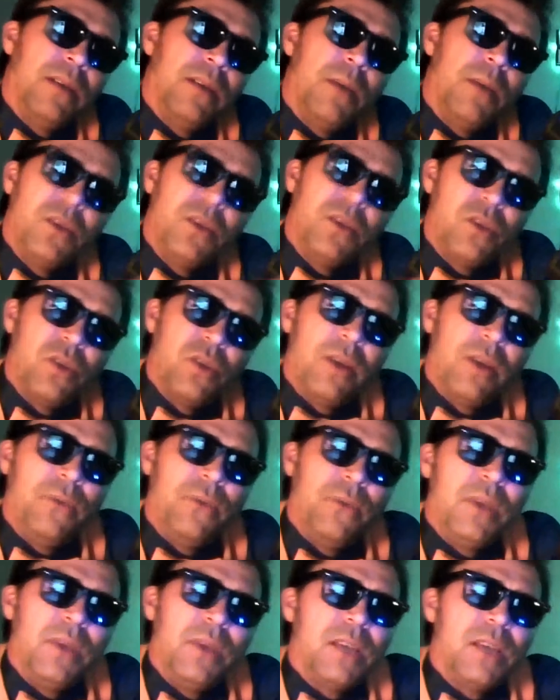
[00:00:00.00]
I'm not sure if
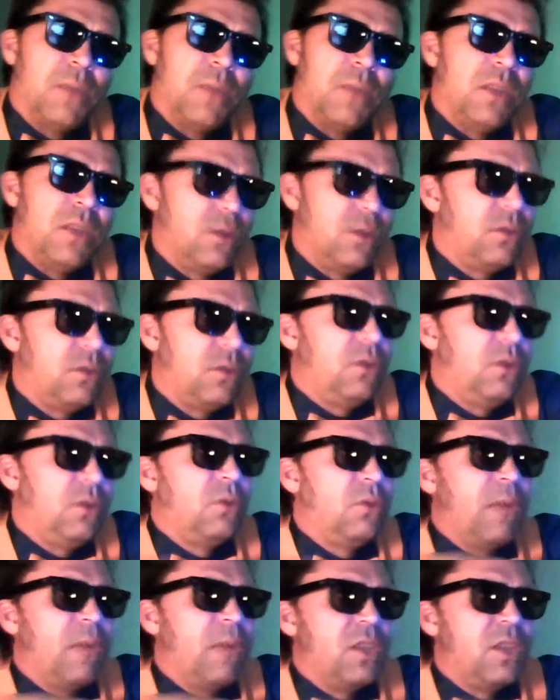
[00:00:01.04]
he does. Do you
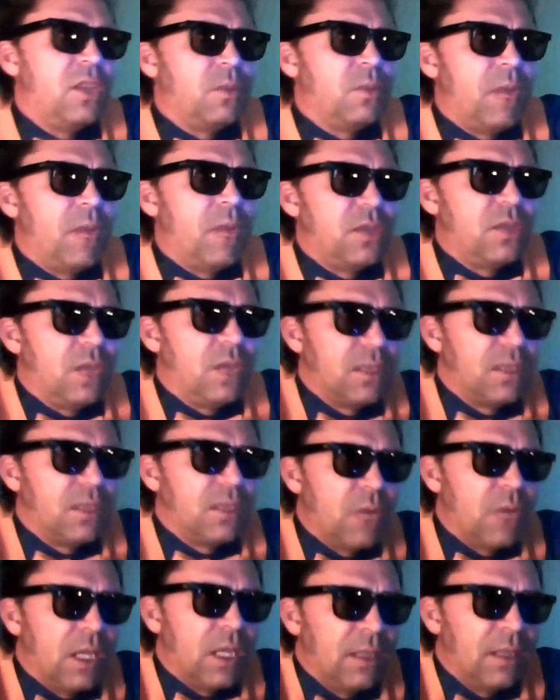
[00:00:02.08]
do managing as well?